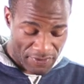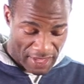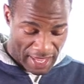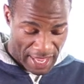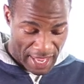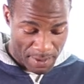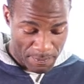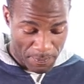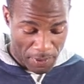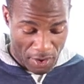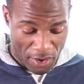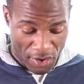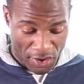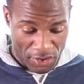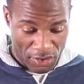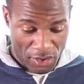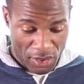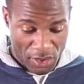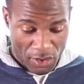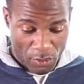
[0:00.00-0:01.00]
the a
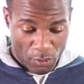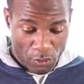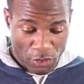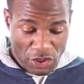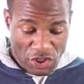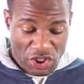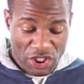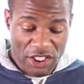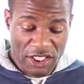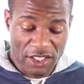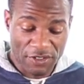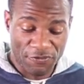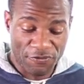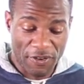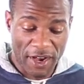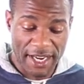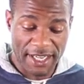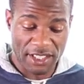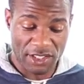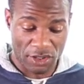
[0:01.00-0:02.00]
pawn which he could
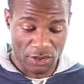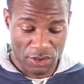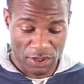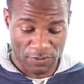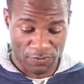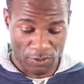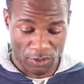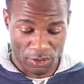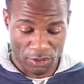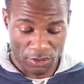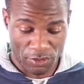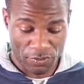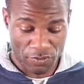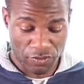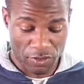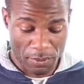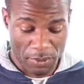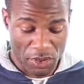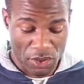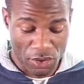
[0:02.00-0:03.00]
find useful
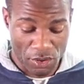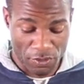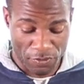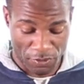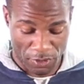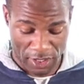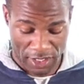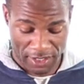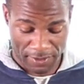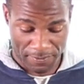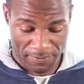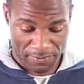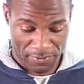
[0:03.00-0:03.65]
for maneuvering.